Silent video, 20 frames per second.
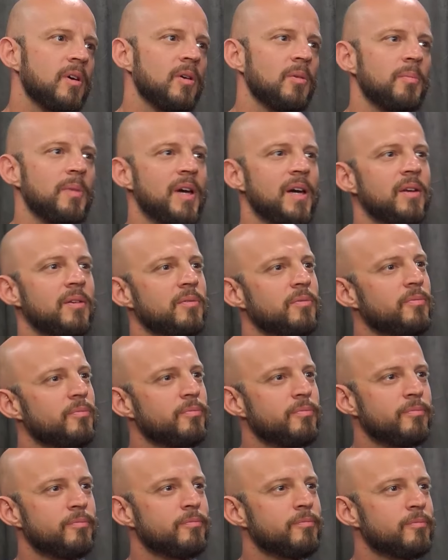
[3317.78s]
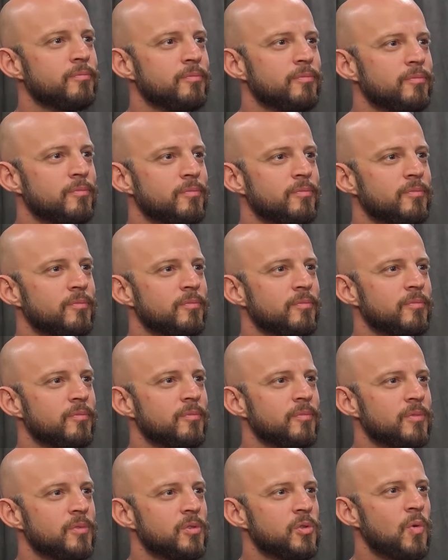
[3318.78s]
Oh man,
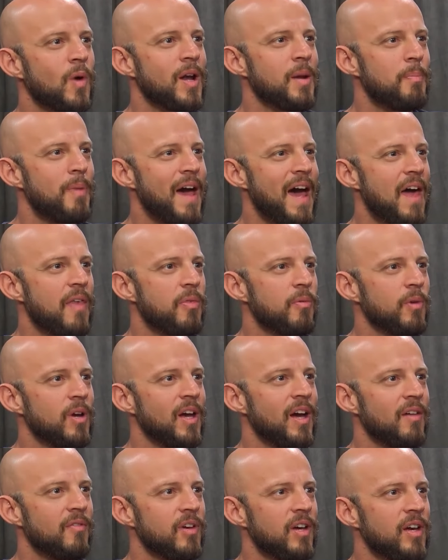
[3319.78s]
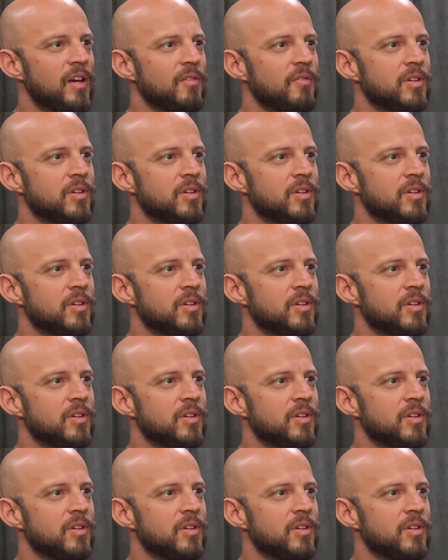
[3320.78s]
it's quite a path we have. it's